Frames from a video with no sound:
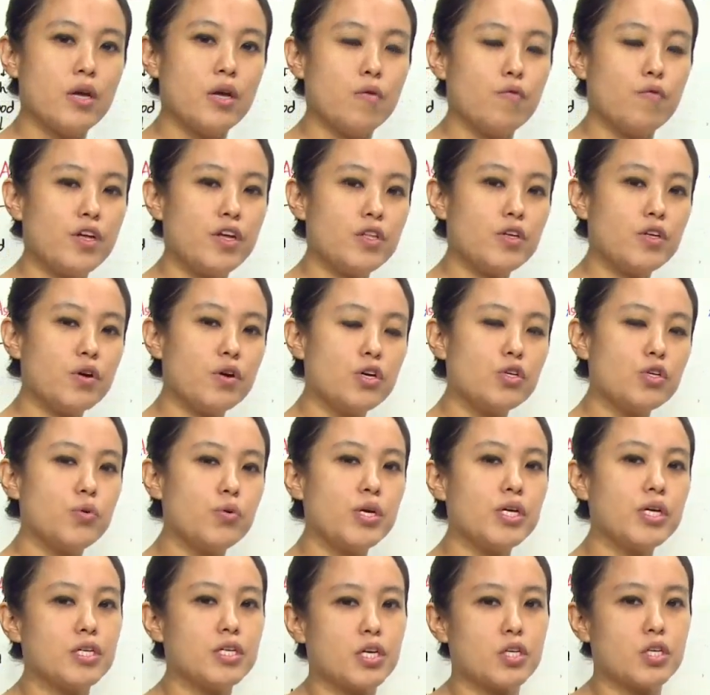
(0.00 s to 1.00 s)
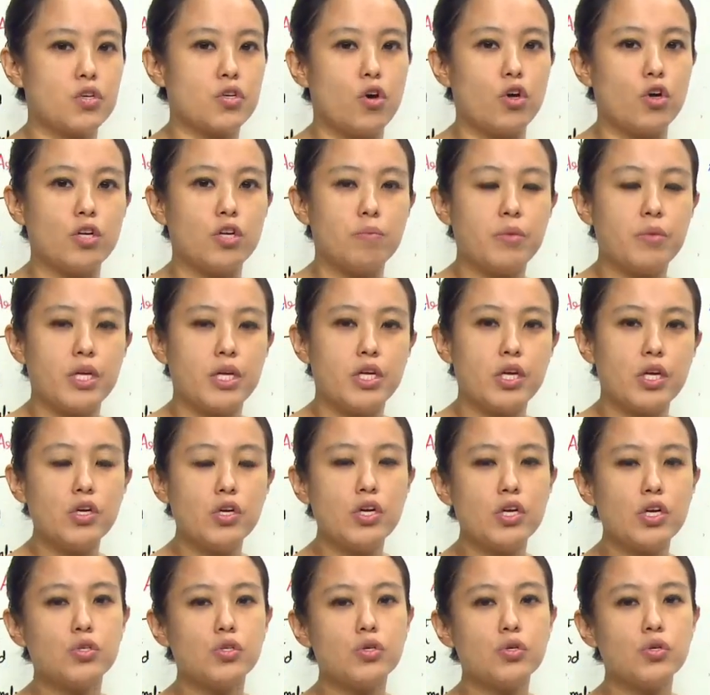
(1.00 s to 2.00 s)
when you are doing taxonomy, you
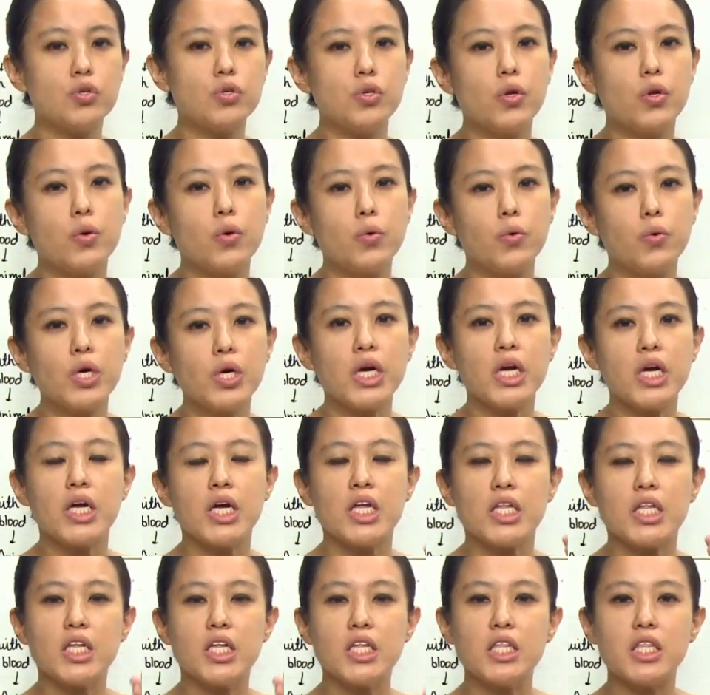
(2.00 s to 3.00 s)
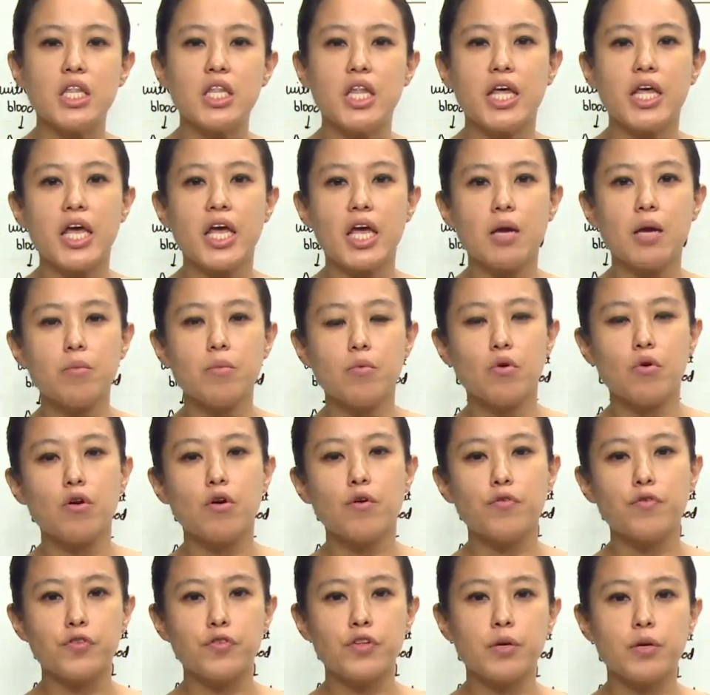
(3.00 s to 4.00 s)
need to know the name of
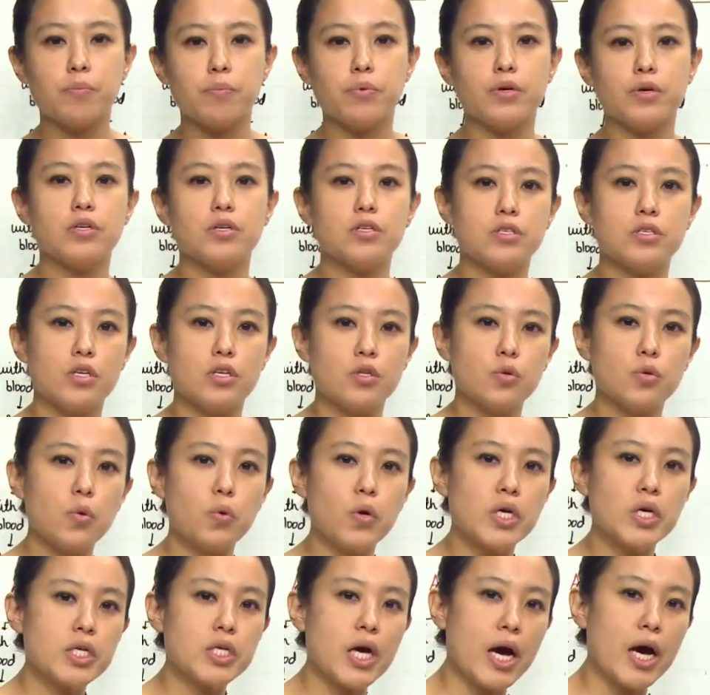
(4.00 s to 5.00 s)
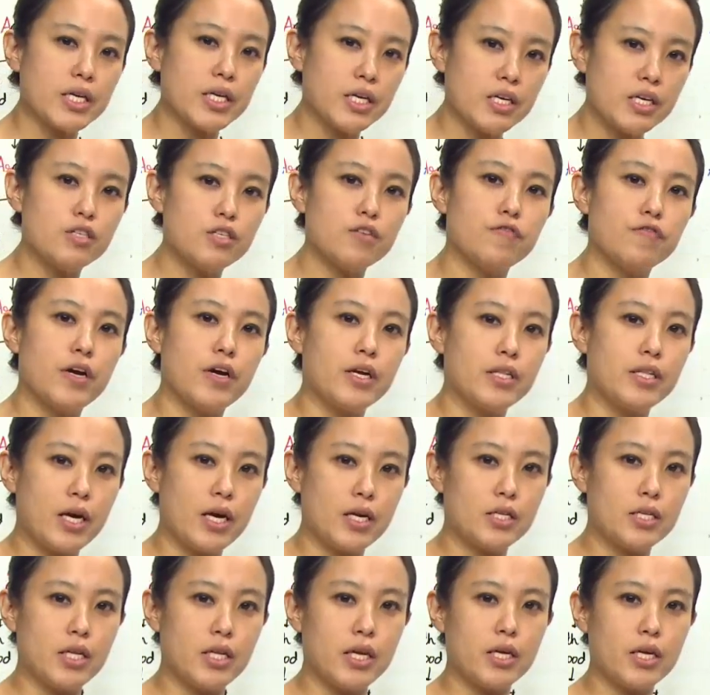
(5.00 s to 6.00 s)
the person who has identified that
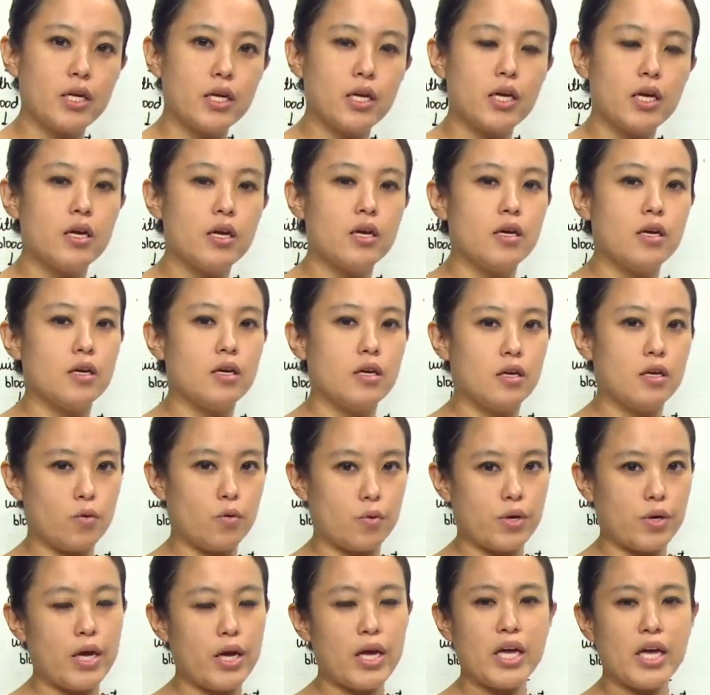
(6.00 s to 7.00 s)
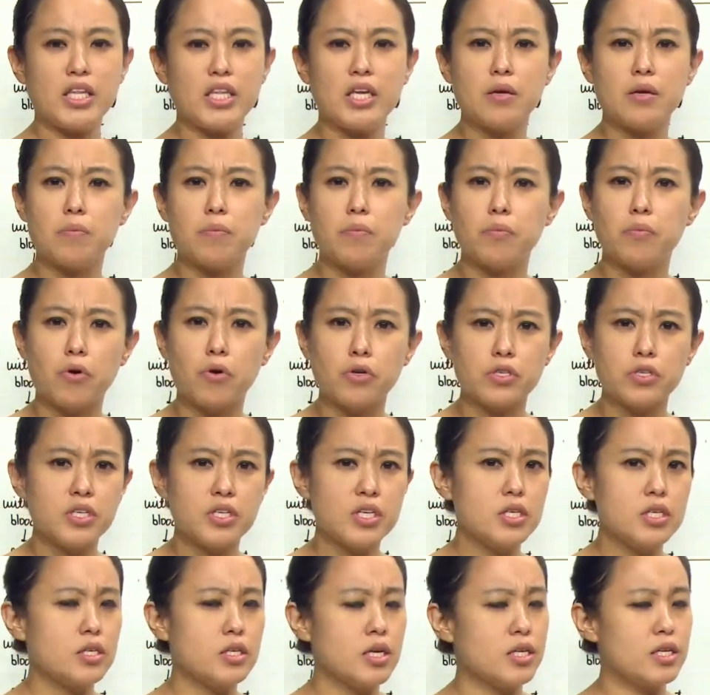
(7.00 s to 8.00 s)
thing, okay, any
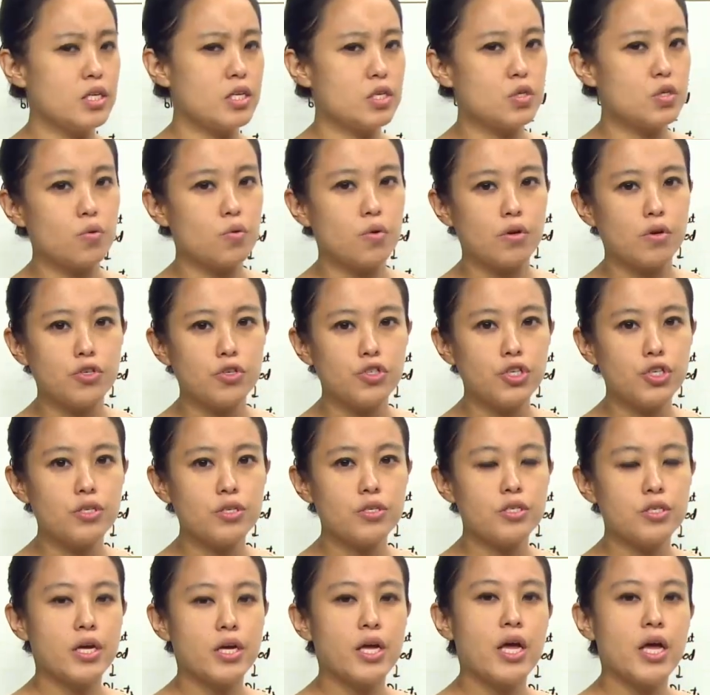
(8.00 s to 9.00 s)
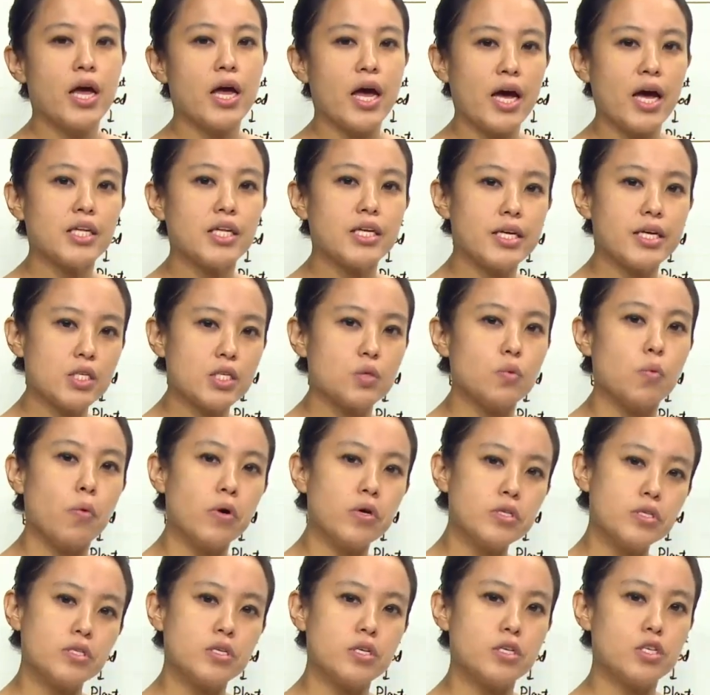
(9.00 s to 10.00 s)
botanist, any zoologist, and yes,
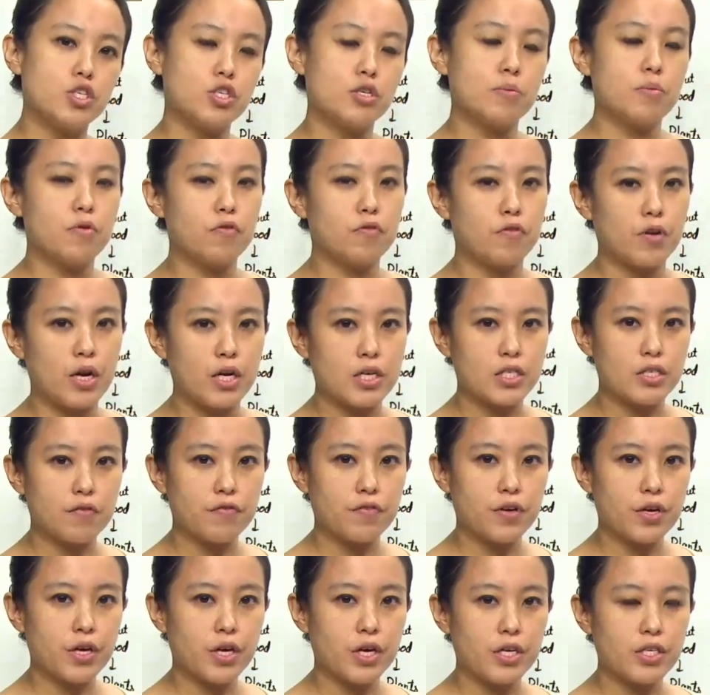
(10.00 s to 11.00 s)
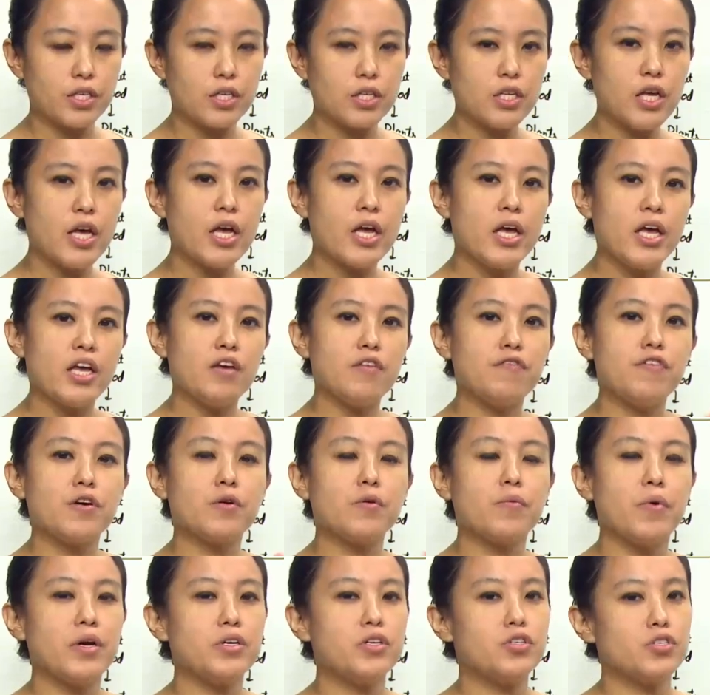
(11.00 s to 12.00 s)
what system of classification. If a
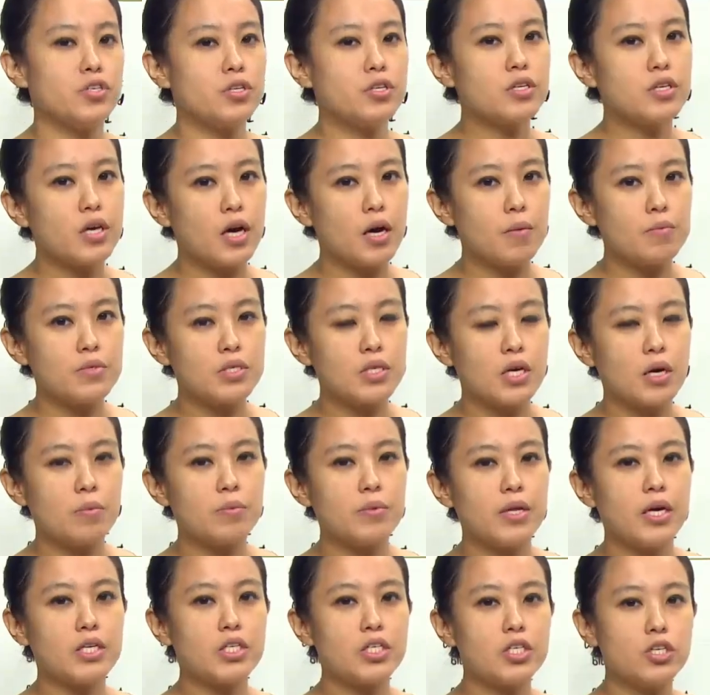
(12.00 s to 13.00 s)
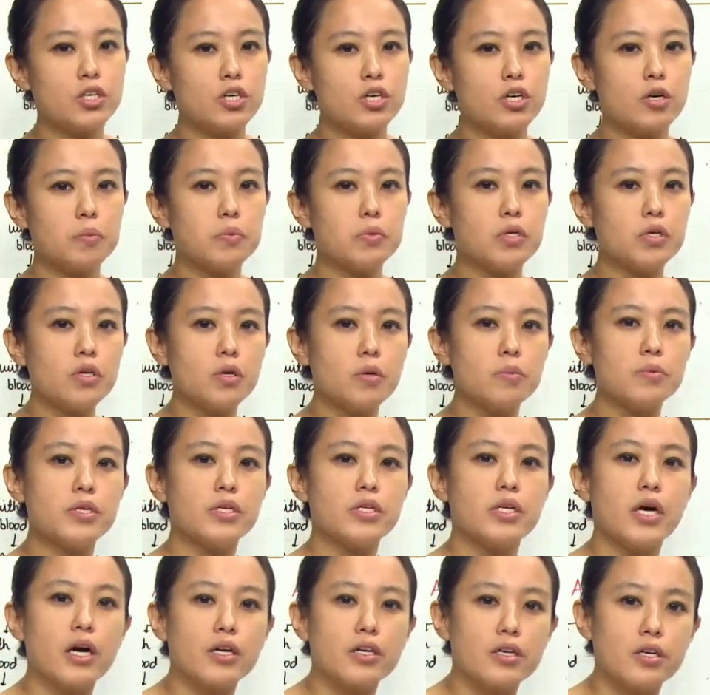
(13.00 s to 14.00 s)
question comes up that shrubs, herbs and
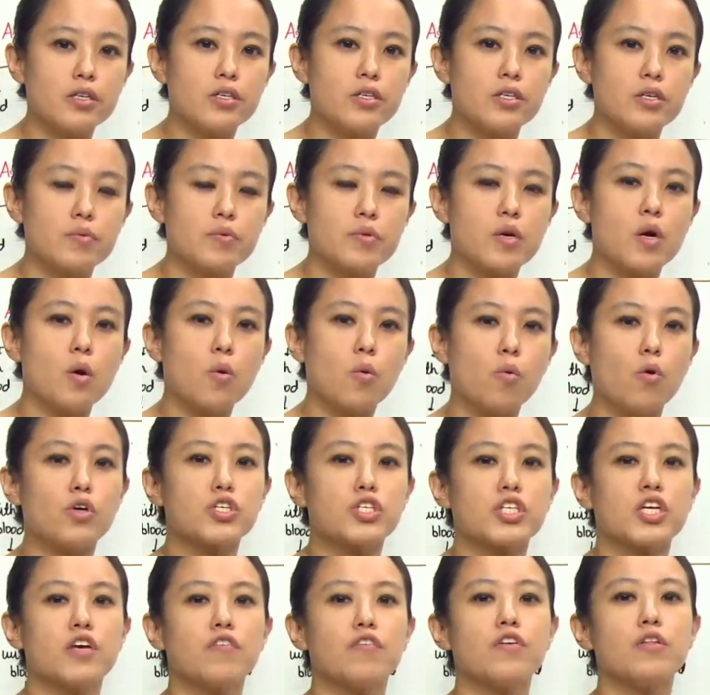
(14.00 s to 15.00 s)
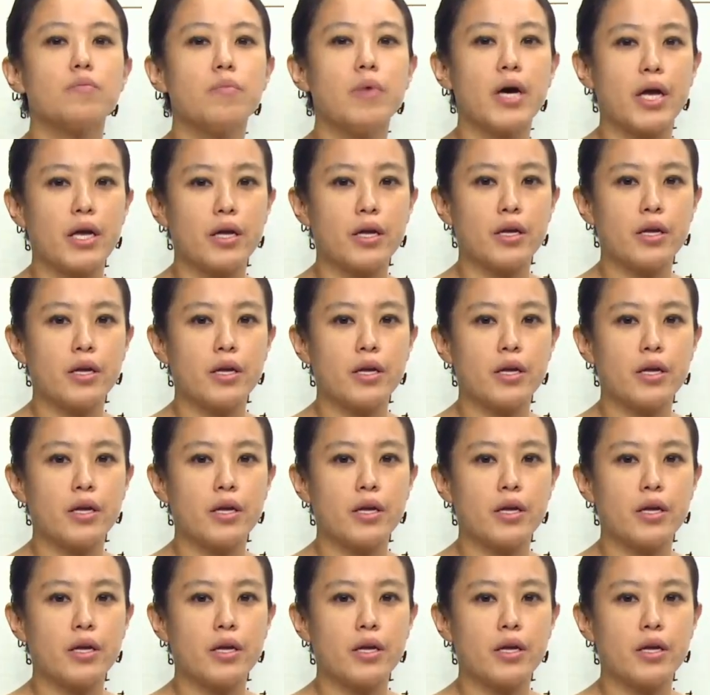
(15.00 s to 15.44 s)
undertrees was given by,